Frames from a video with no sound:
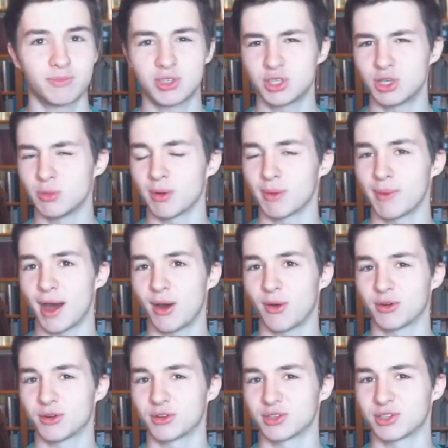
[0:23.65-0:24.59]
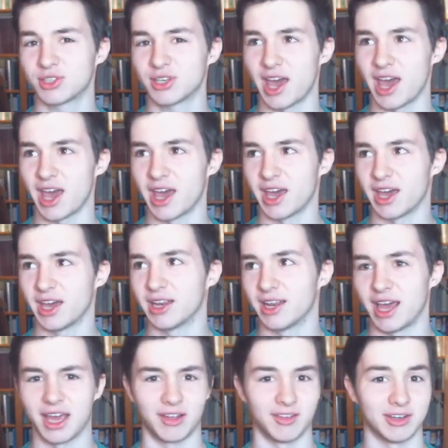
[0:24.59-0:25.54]
superpowers,
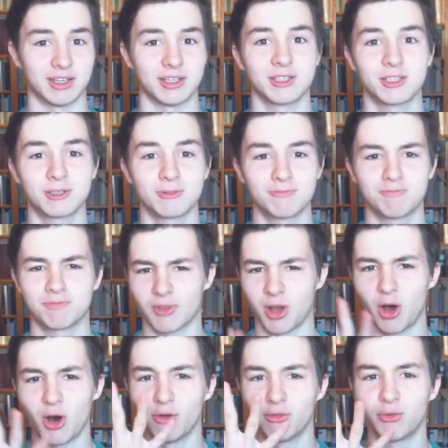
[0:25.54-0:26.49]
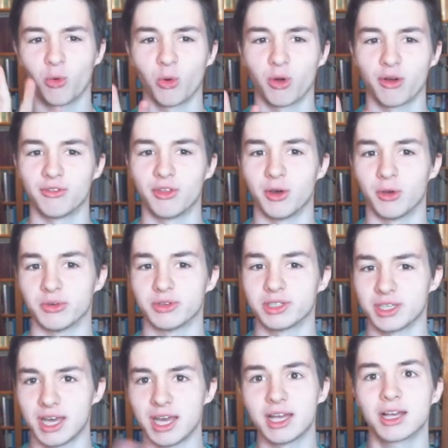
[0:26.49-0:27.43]
and aliens. All four of
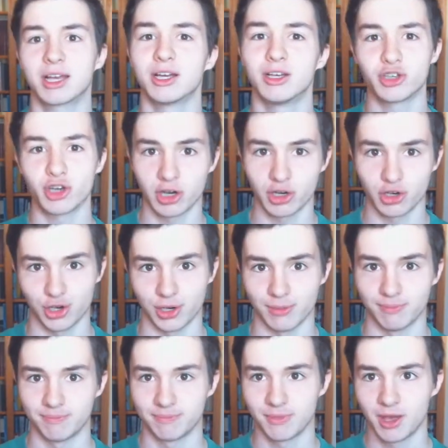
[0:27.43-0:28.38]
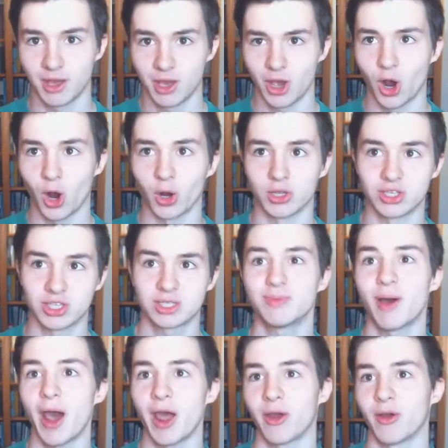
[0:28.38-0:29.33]
those, in conjunction, are
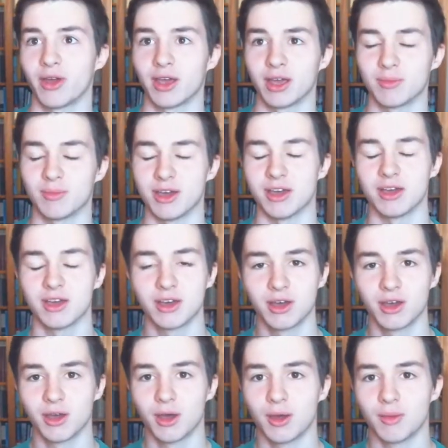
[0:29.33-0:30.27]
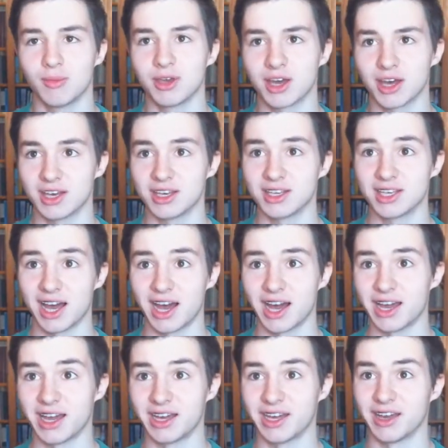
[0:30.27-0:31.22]
inspiring me because
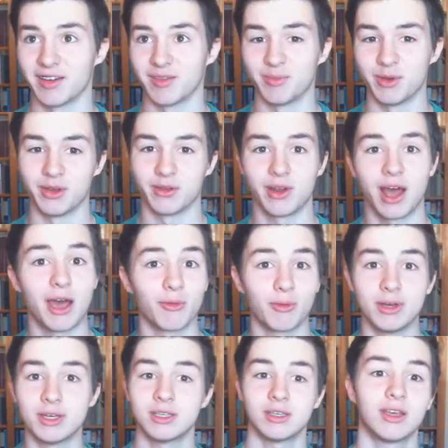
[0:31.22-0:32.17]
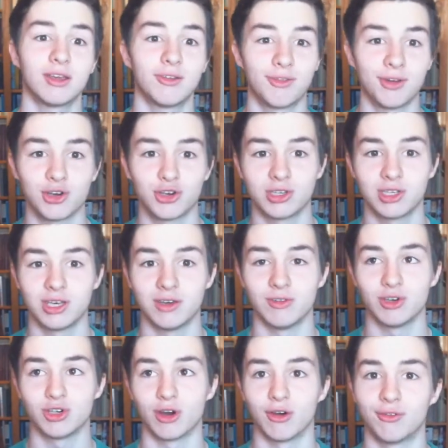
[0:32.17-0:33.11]
I have been I recently finished a
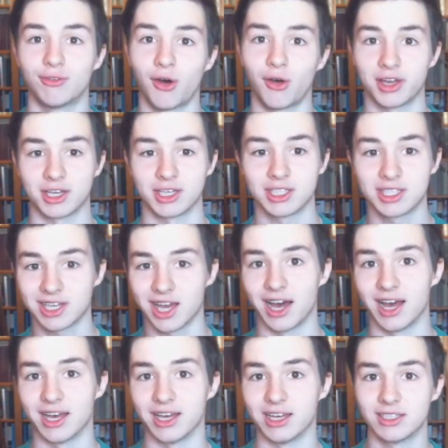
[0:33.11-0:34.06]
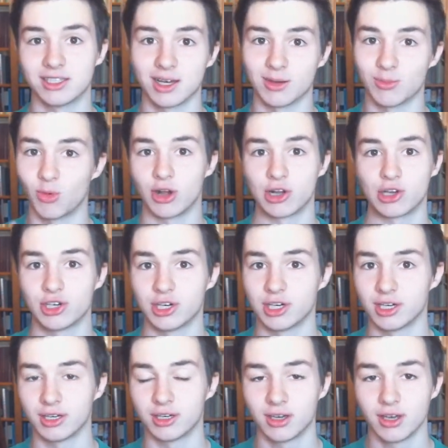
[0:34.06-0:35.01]
TV show Falling Skies. I'm
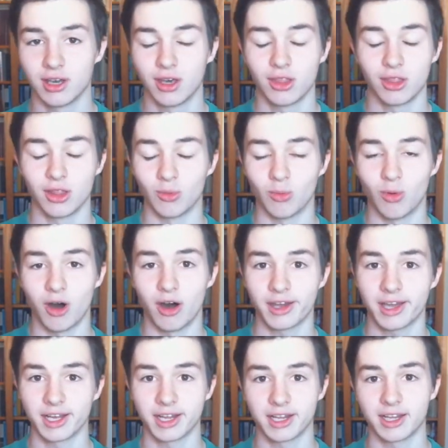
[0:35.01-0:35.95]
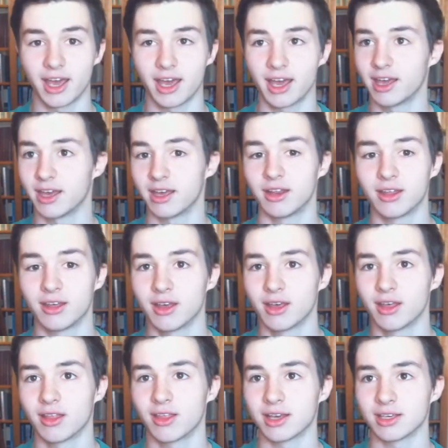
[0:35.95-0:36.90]
watching The Walking Dead,
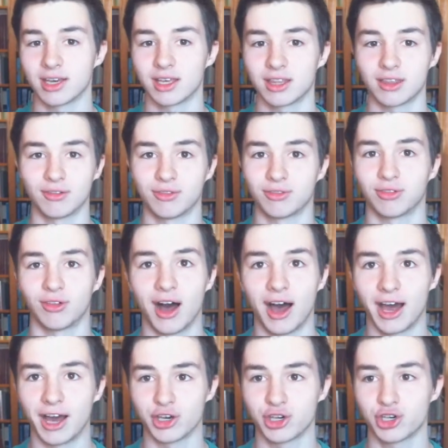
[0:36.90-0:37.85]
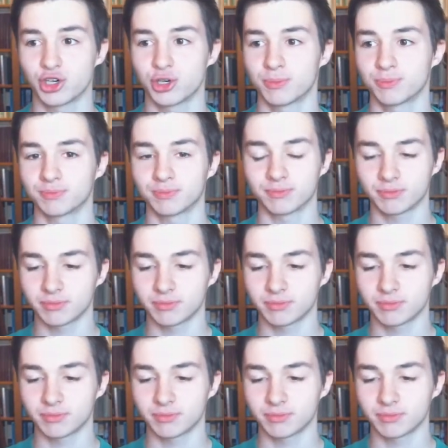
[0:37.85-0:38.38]
things like The Flash,